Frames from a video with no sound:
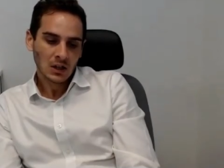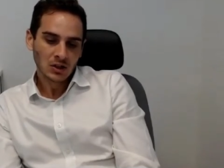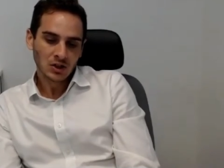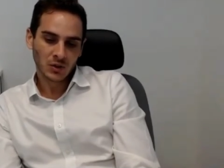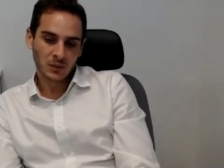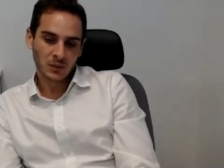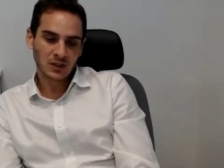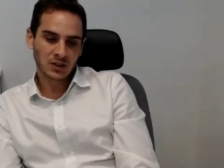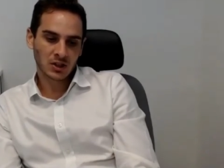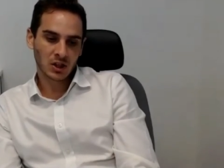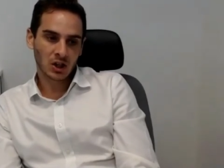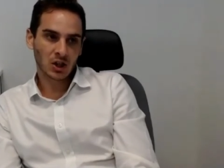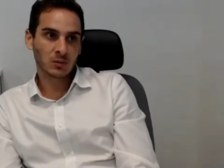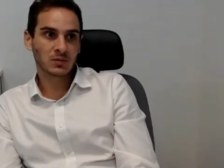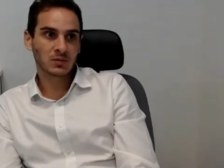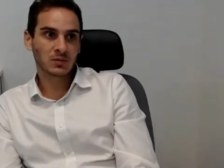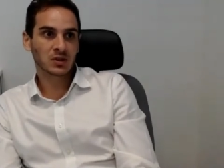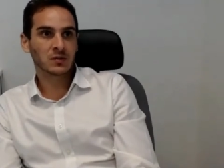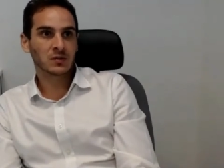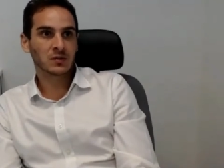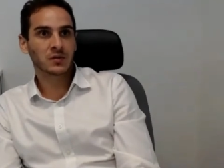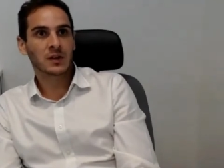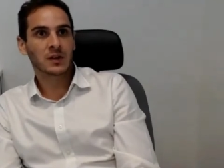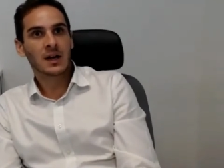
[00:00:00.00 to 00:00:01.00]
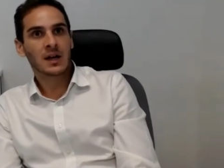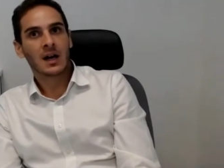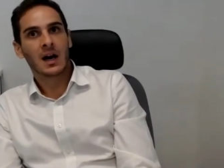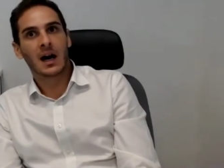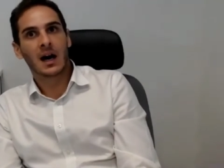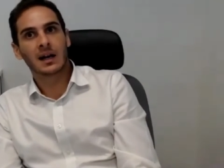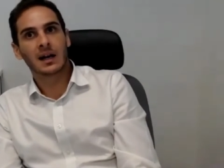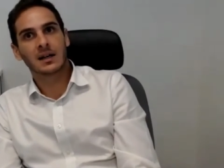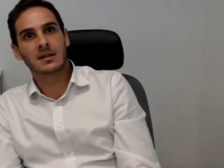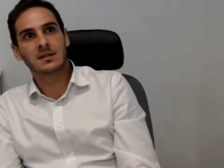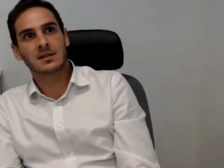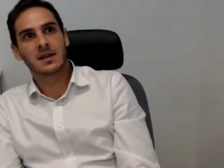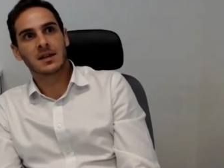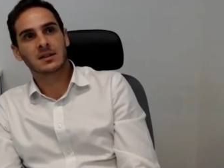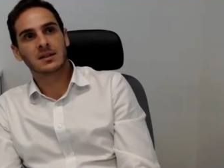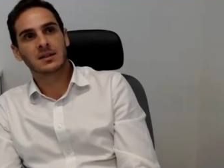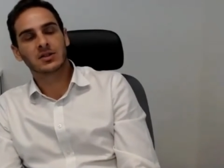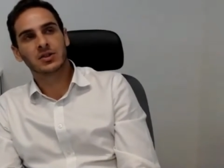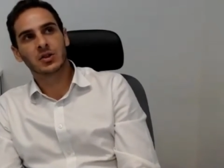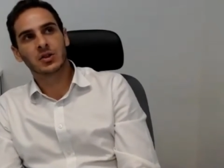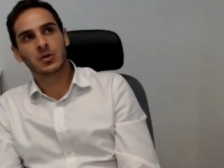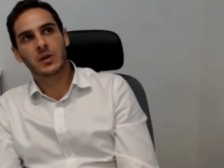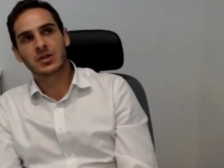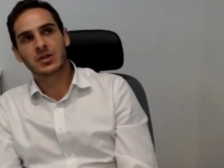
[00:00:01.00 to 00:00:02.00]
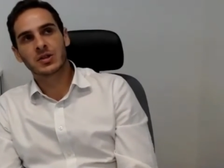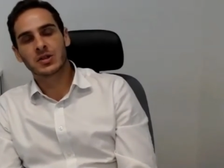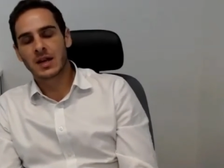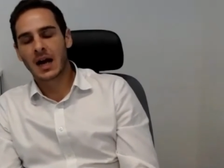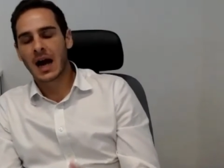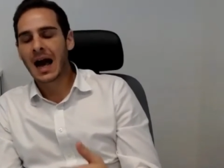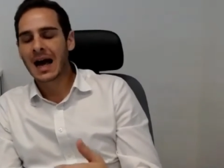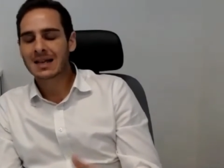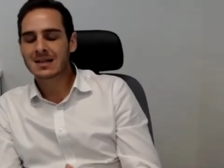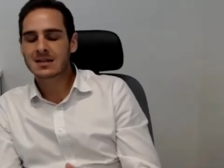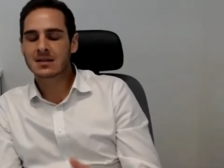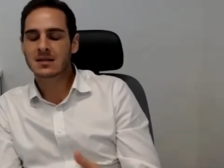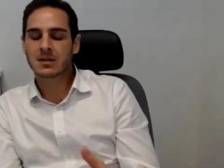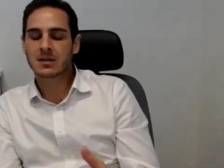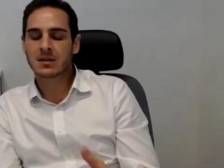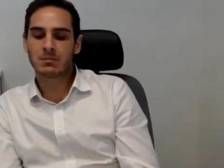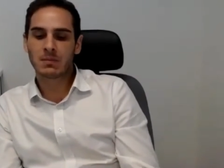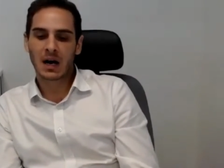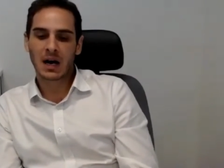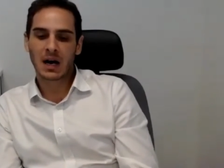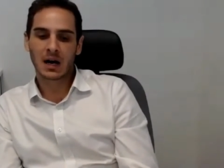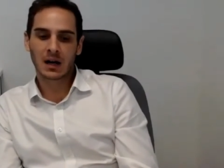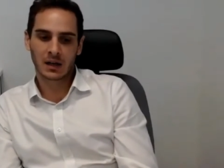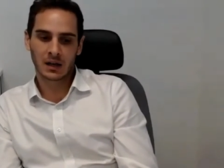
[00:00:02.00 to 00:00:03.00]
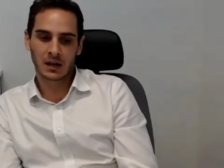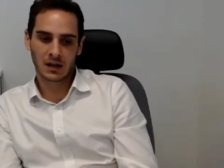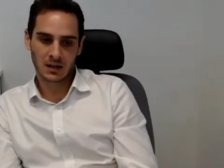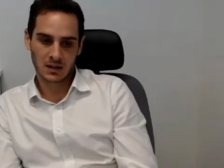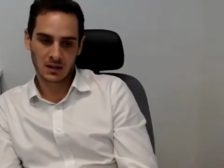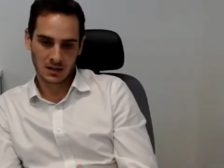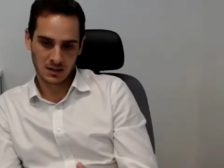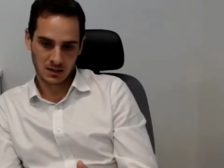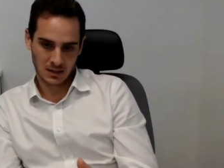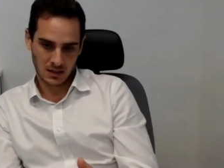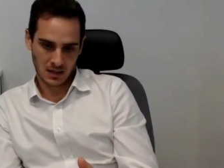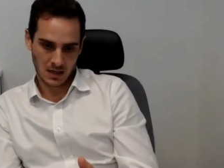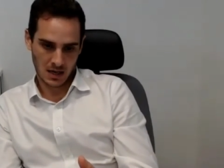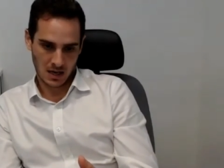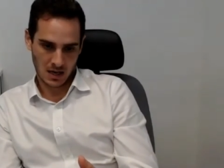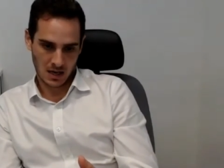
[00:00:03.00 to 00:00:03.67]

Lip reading: So in terms of, I guess in answer to your question, has the market